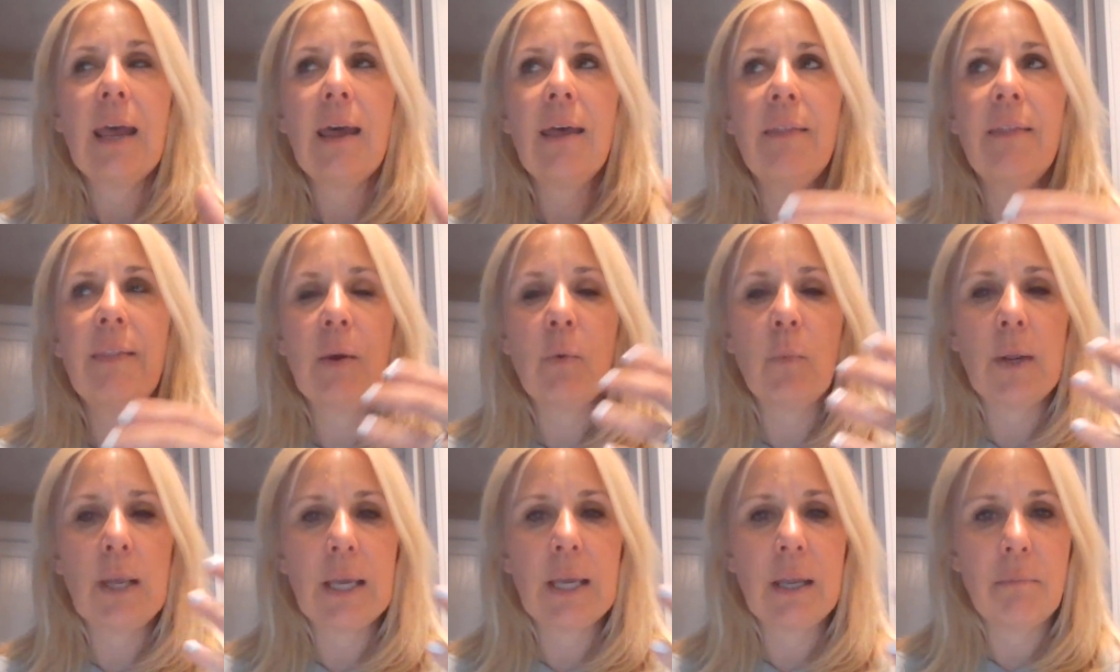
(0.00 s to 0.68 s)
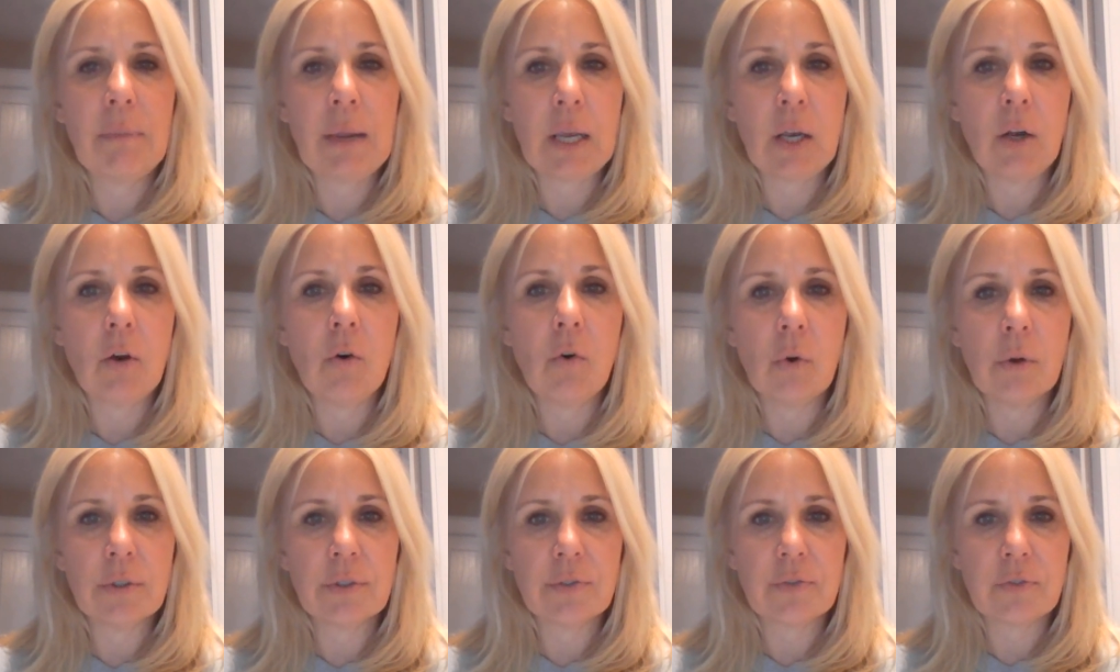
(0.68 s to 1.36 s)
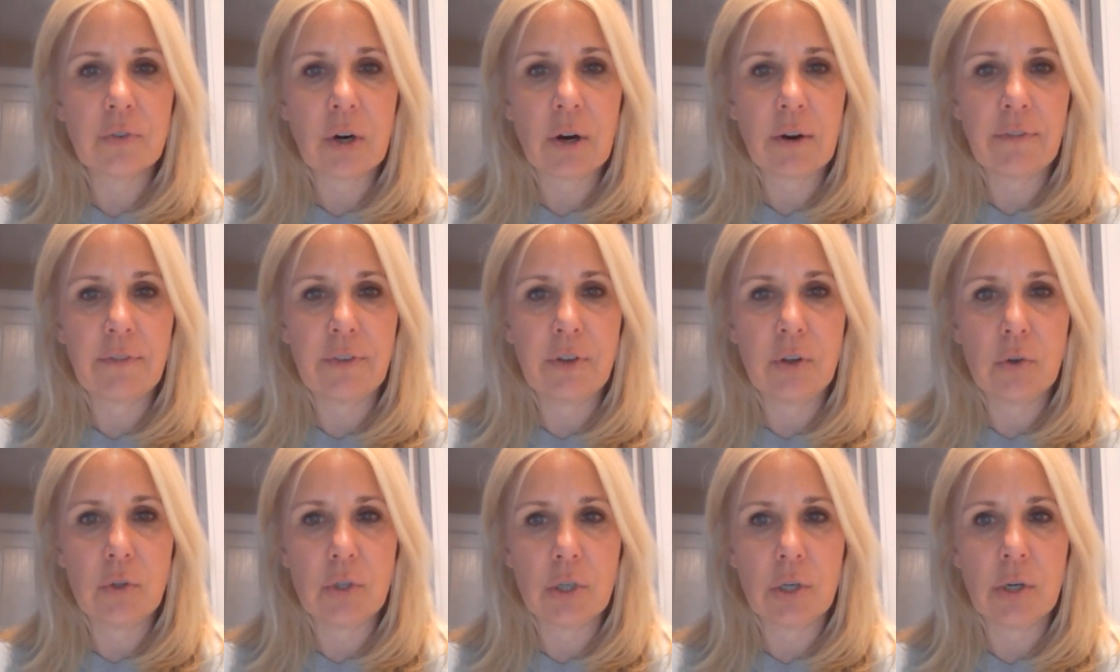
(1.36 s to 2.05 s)
And then we can make goals for our
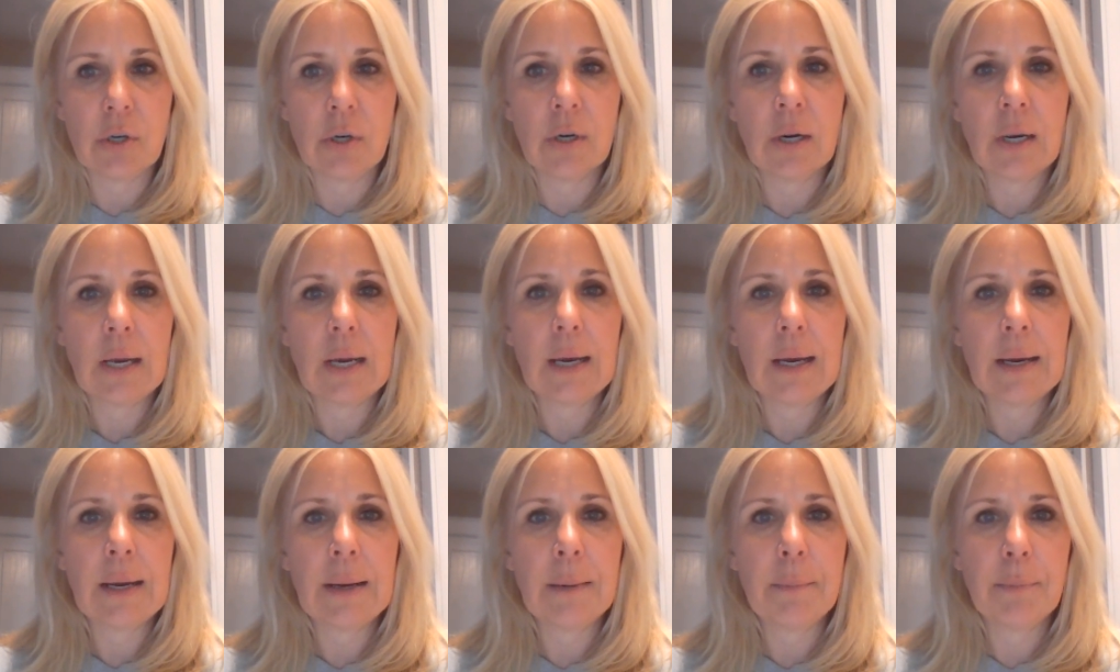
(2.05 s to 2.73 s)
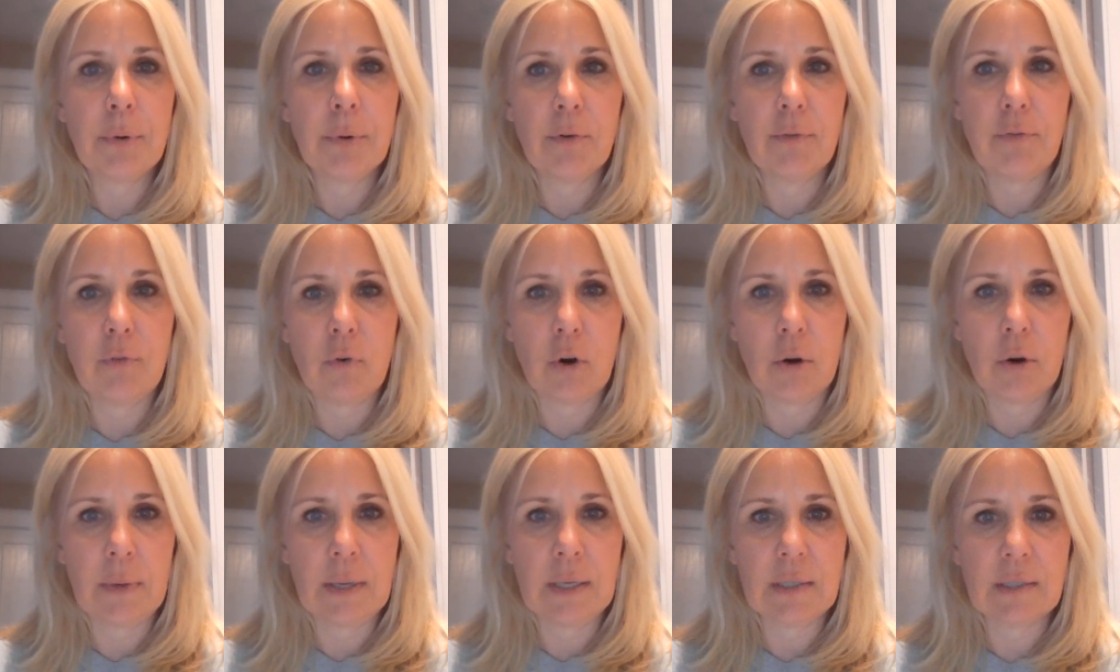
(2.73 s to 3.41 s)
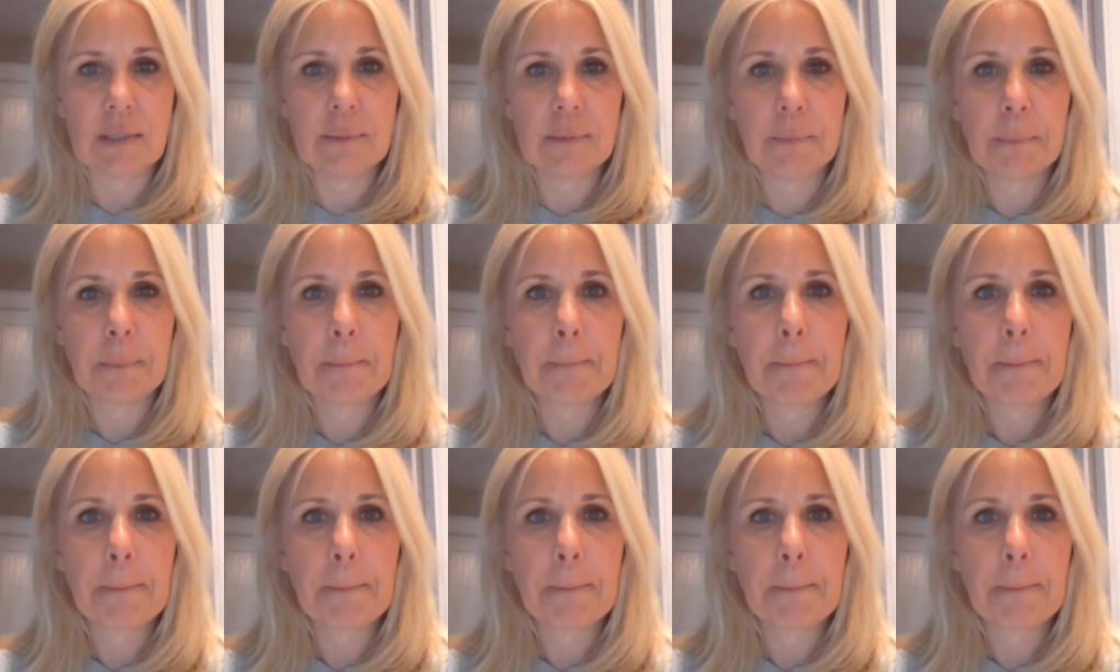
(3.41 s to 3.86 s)
future performance.